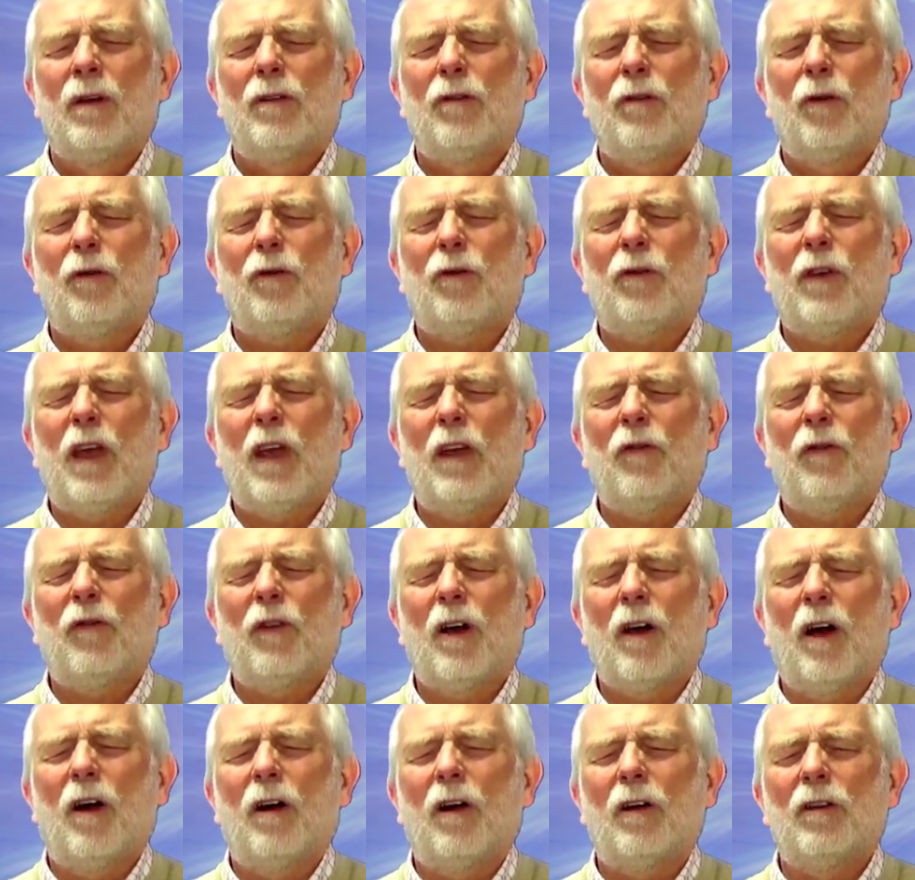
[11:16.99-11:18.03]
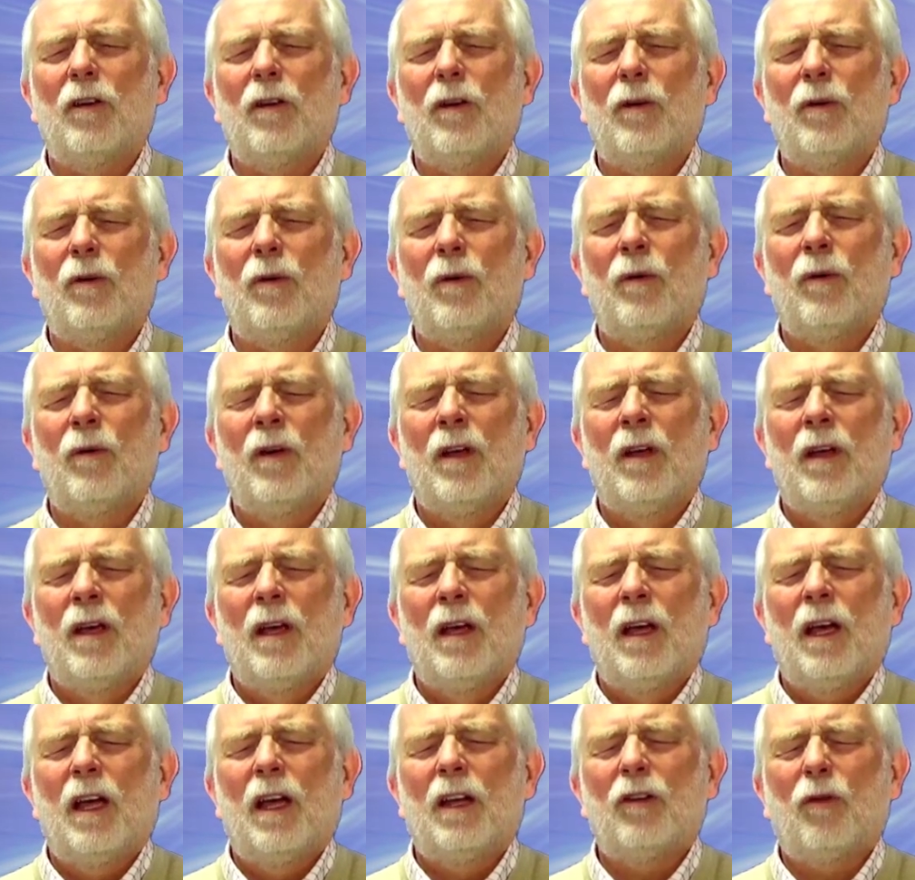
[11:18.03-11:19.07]
to safeguard you,
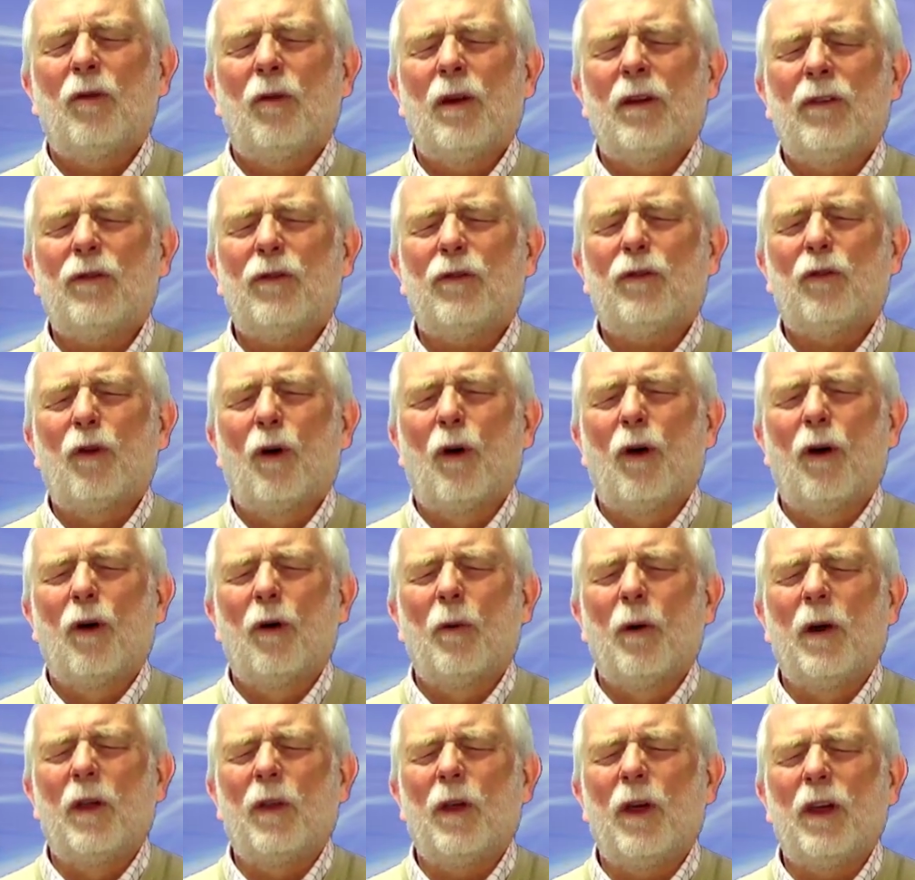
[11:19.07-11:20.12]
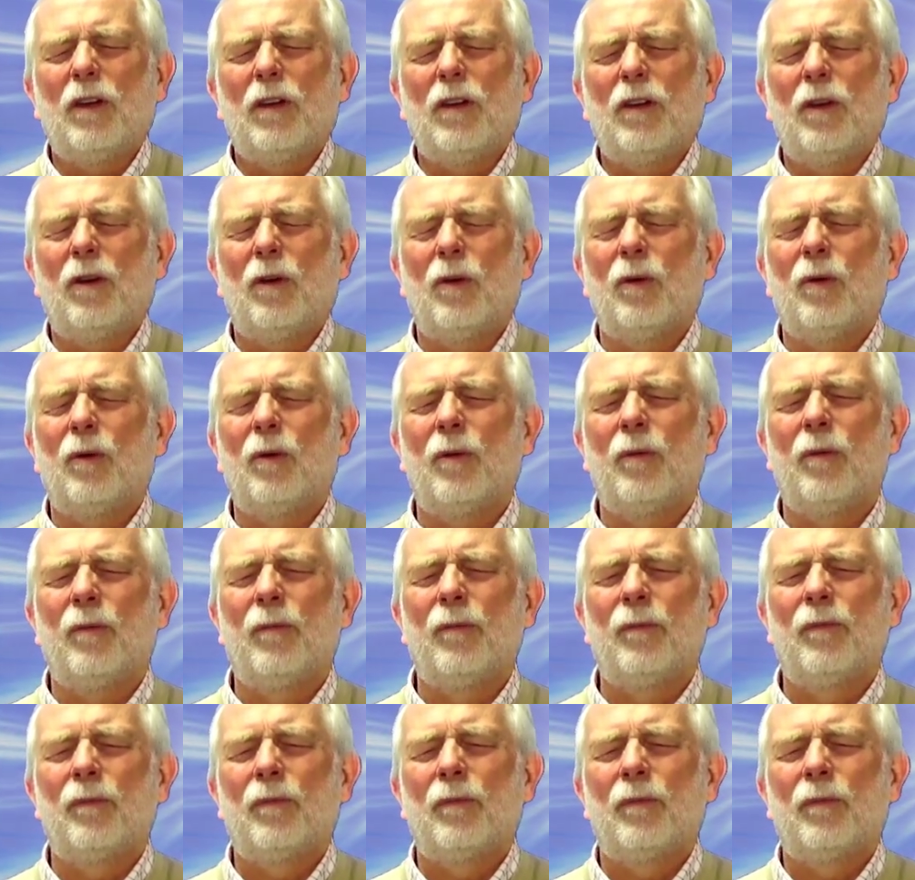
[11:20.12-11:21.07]
and to restore within you